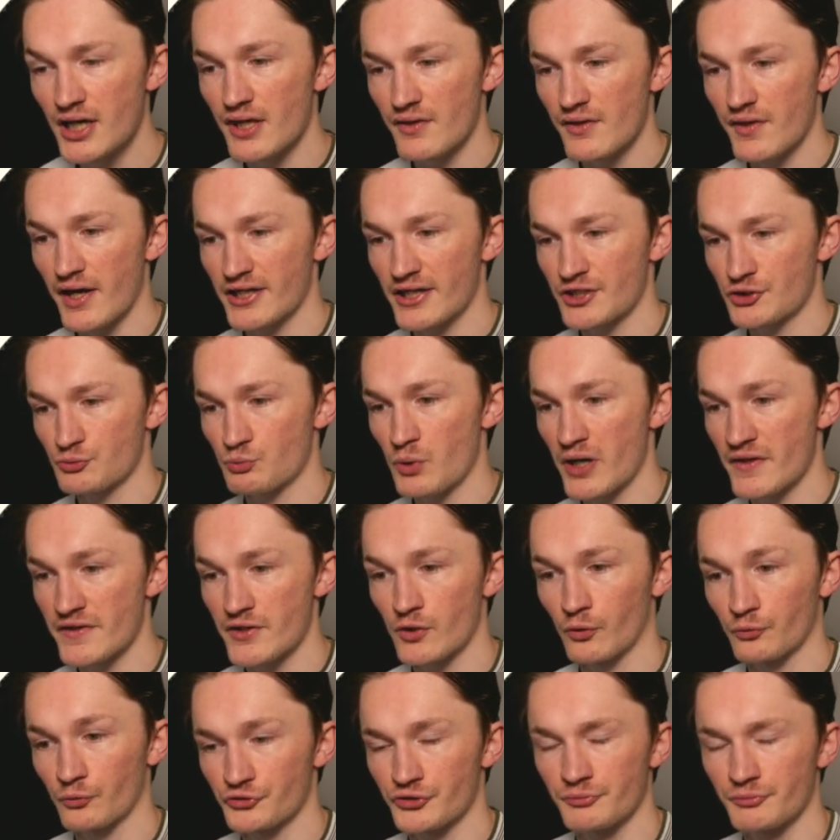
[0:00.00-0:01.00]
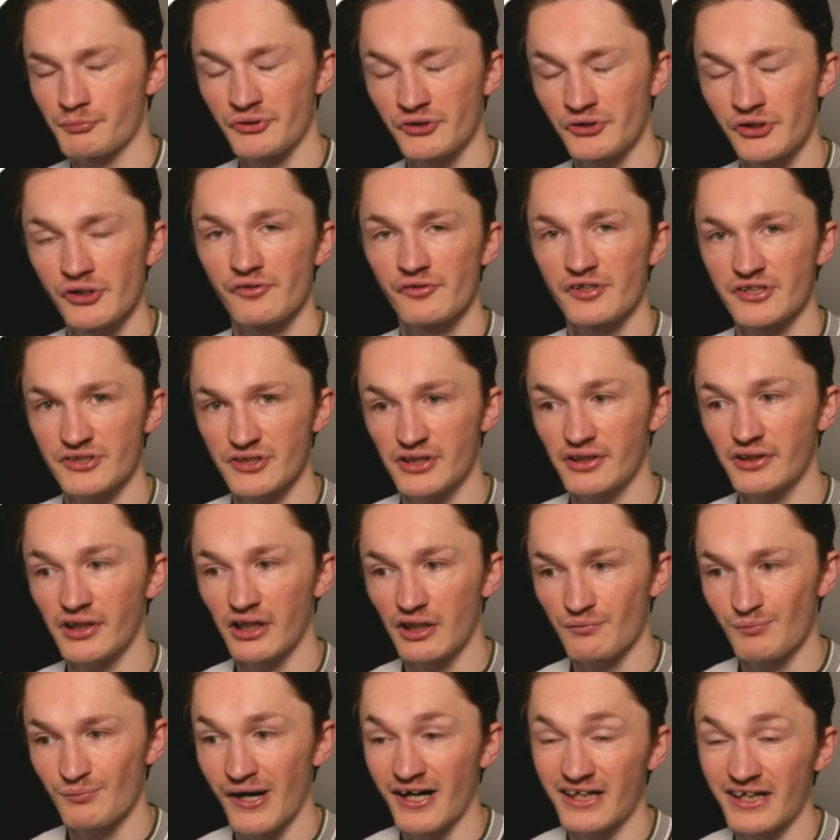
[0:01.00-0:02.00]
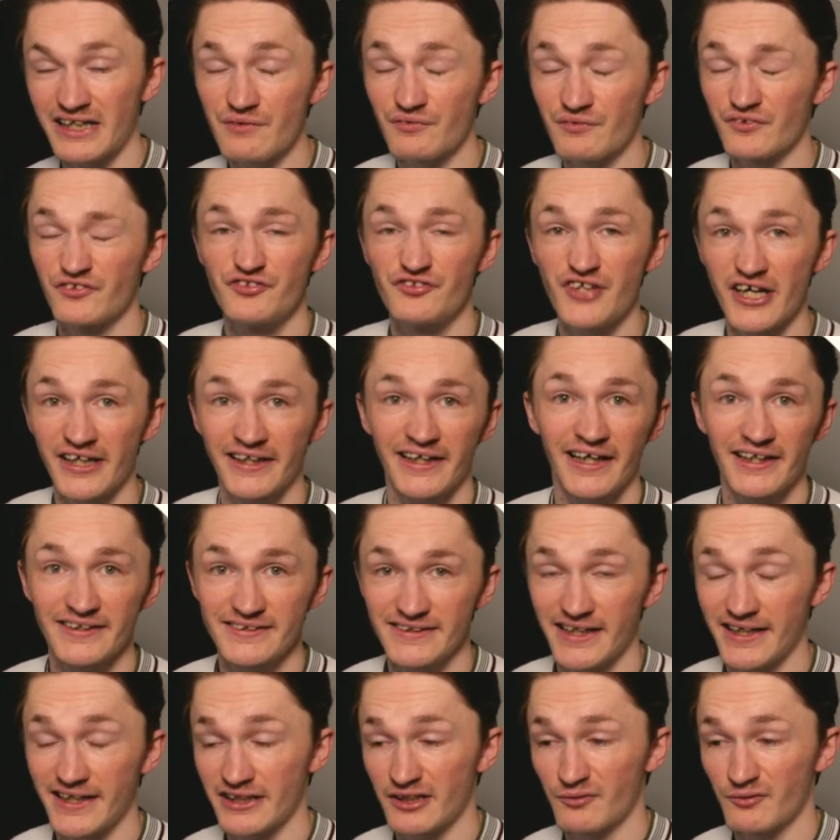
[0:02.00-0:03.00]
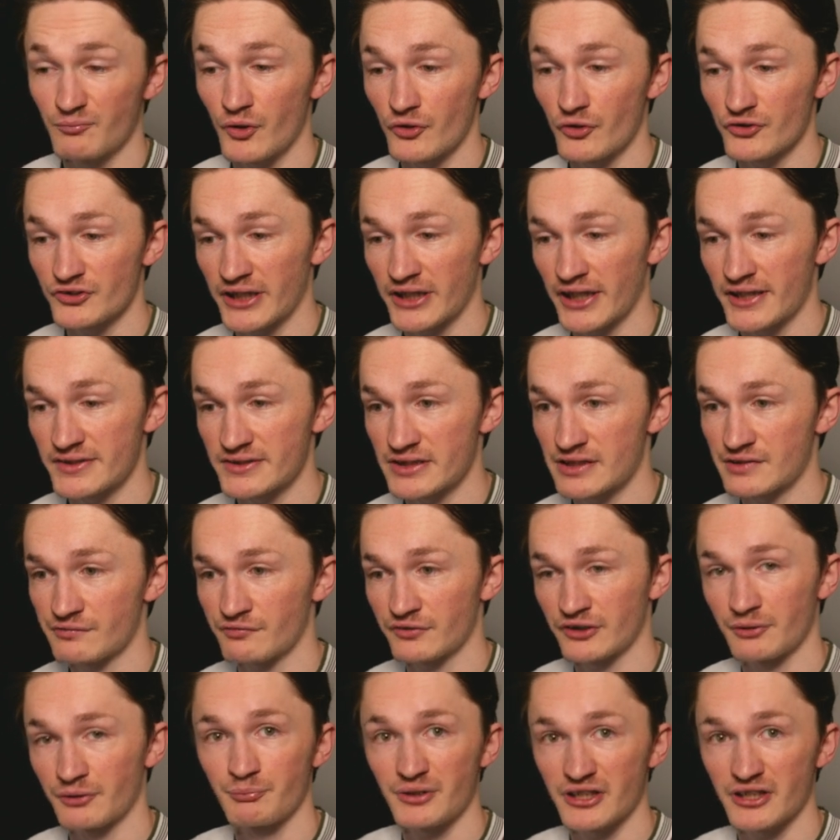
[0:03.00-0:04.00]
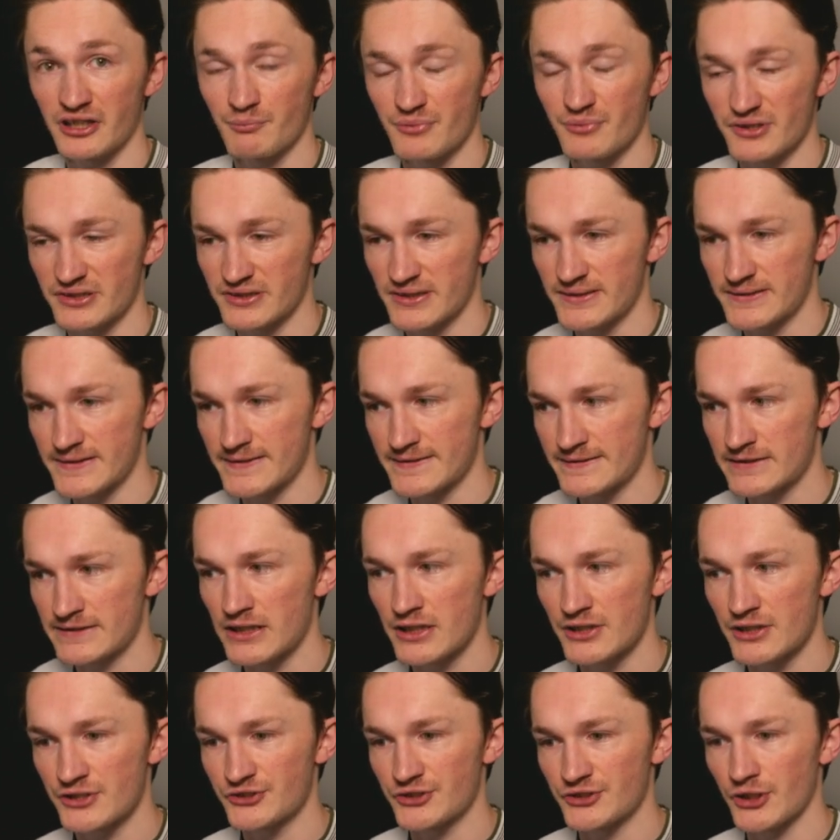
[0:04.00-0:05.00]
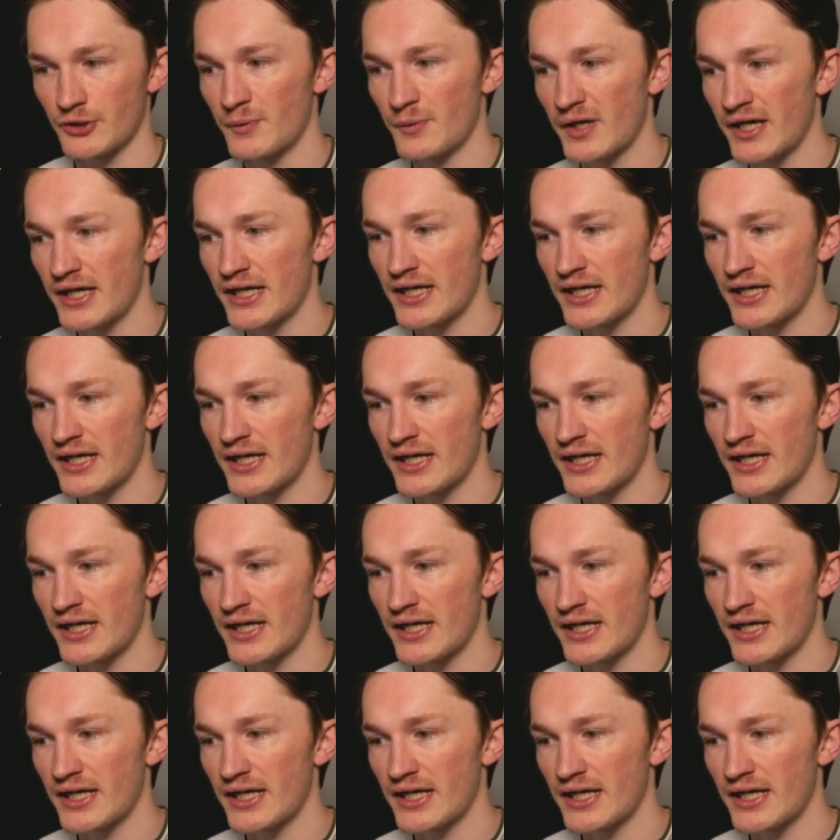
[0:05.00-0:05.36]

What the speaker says: That is where the entrepreneur is thinking about, and even decades ahead in most cases for the bigger businesses. So